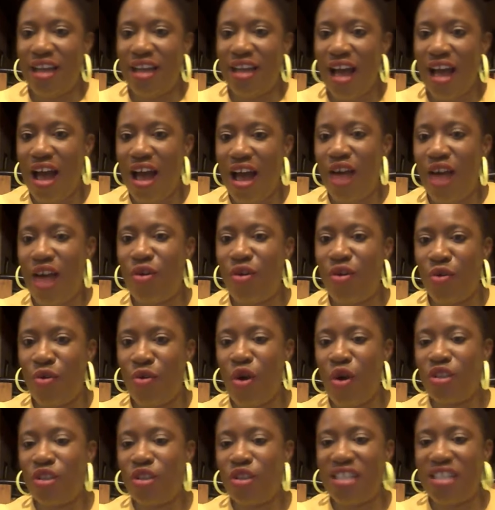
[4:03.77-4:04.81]
How?
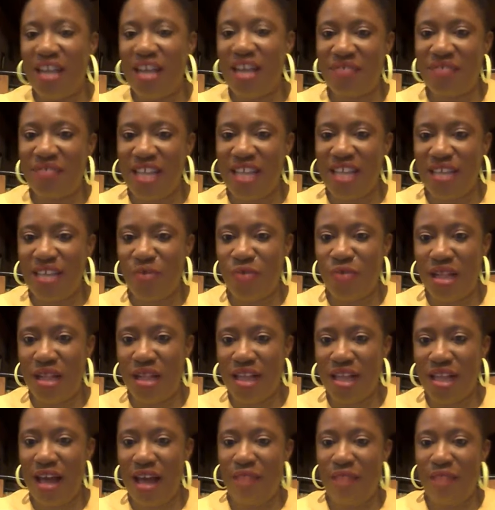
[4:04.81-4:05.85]
Coach Naftali,
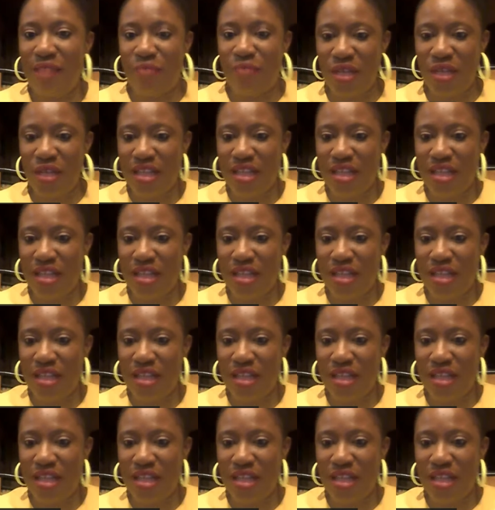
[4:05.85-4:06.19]
welcome.